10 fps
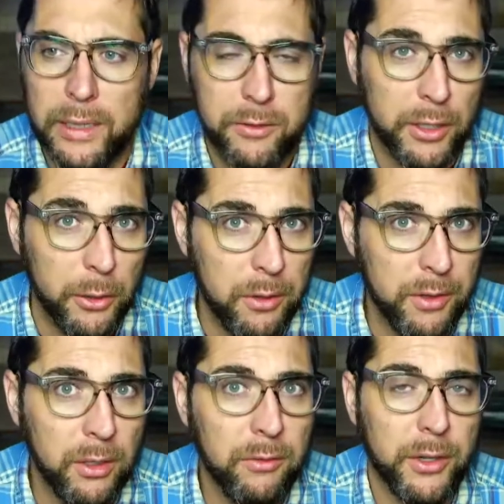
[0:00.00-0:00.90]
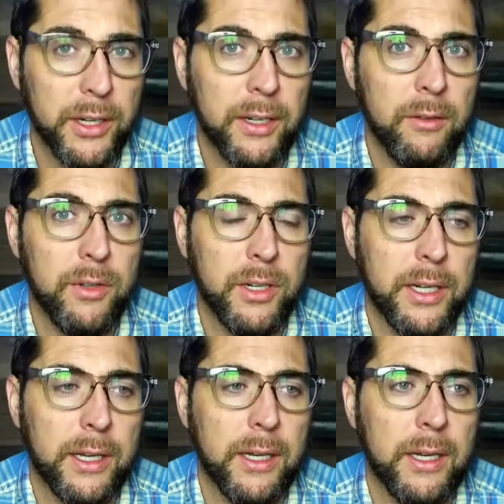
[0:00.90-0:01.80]
We lived in Louisville, a very
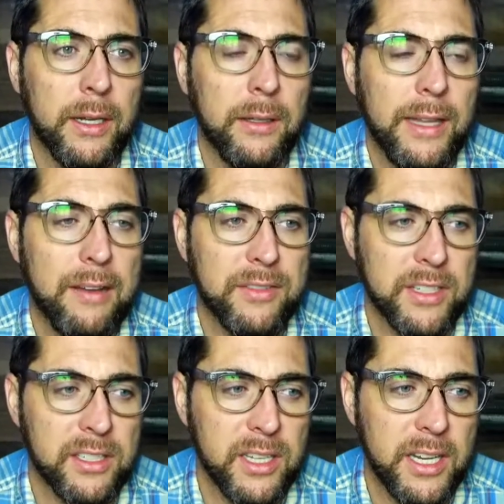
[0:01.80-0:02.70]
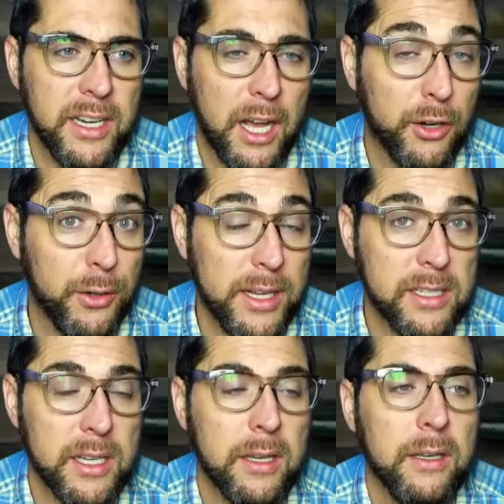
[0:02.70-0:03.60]
leftist city, not
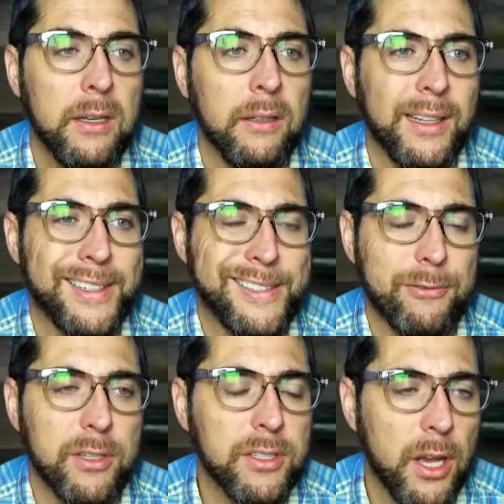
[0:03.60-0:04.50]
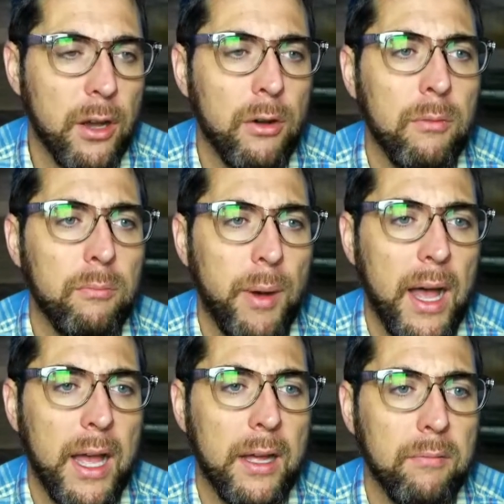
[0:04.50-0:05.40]
crazy like San Francisco,
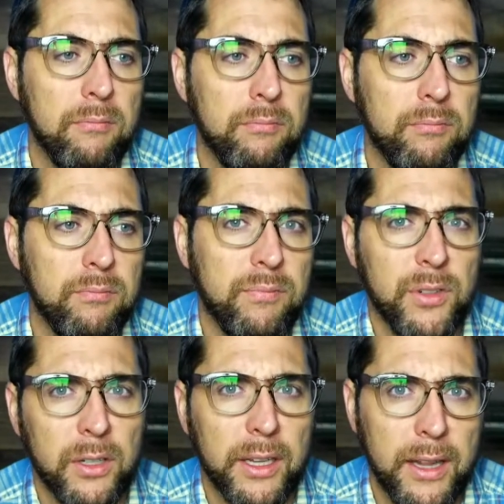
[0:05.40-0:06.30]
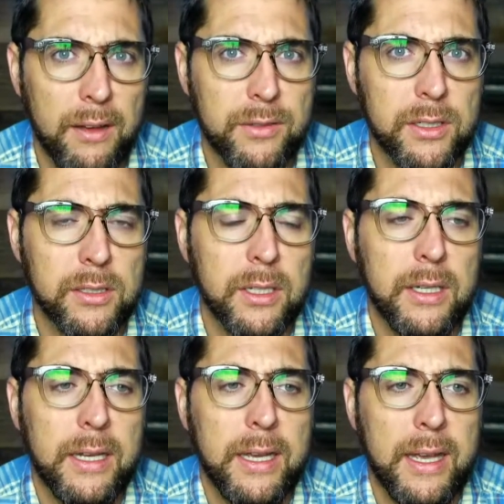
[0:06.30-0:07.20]
but fairly leftist.
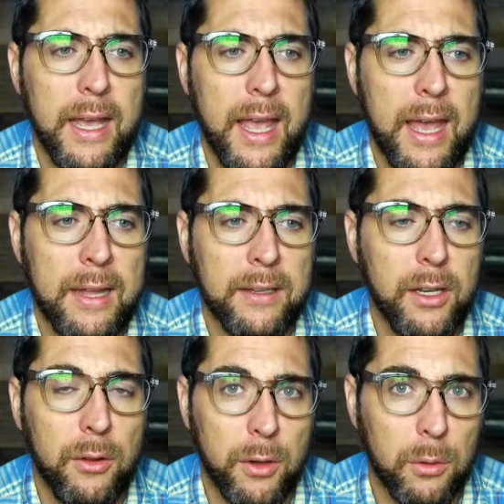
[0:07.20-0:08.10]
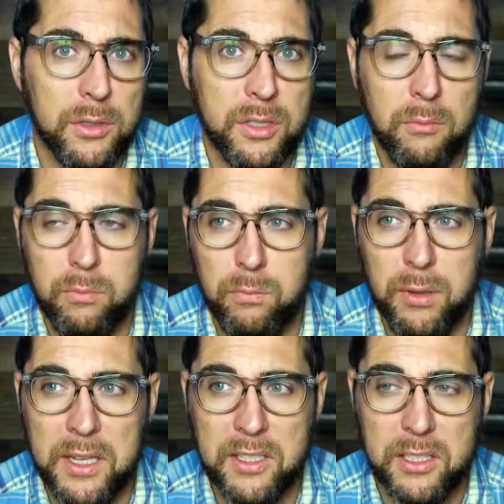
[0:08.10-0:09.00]
And, you know, there were some
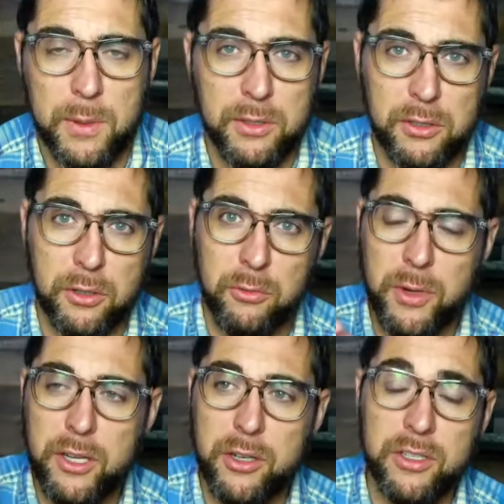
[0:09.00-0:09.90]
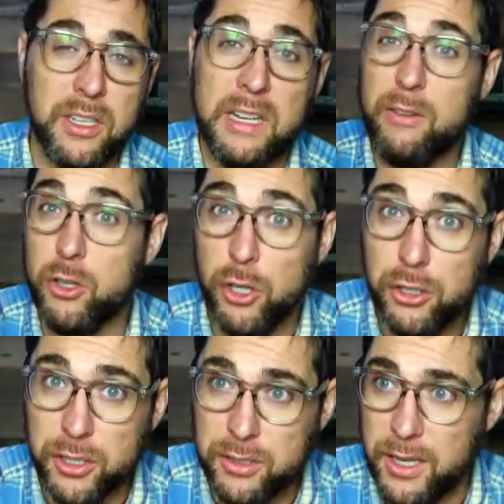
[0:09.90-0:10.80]
places, especially certain regions and even
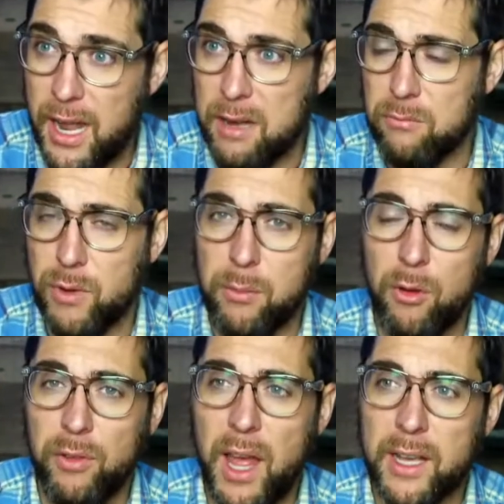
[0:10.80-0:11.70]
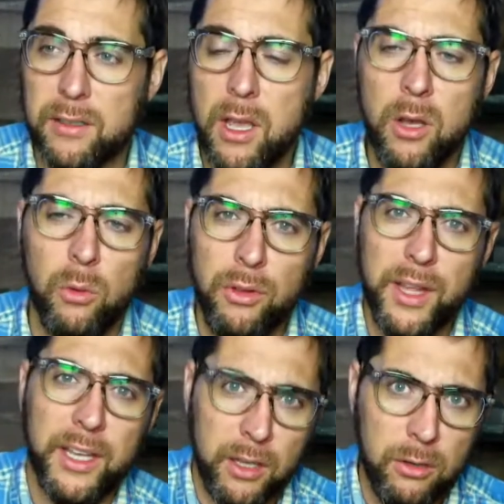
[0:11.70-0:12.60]
churches that had rainbow flags. Well,
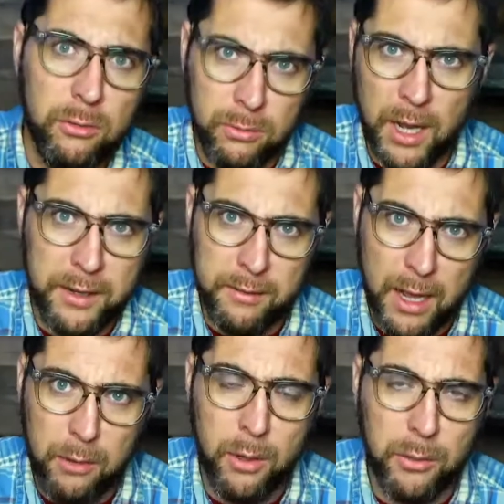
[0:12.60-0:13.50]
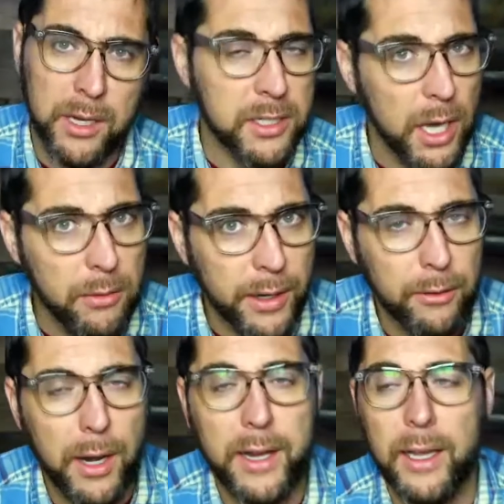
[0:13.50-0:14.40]
thank you. I now know not to go
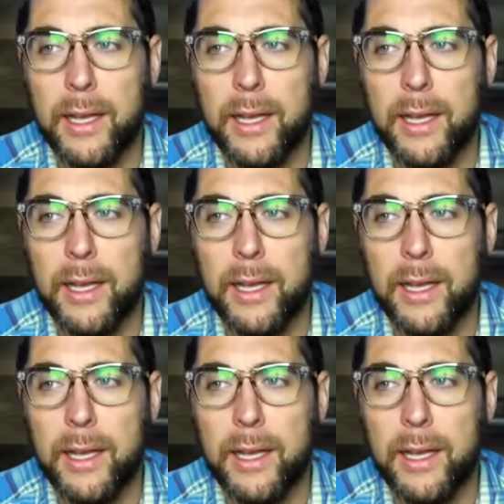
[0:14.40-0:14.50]
there, right?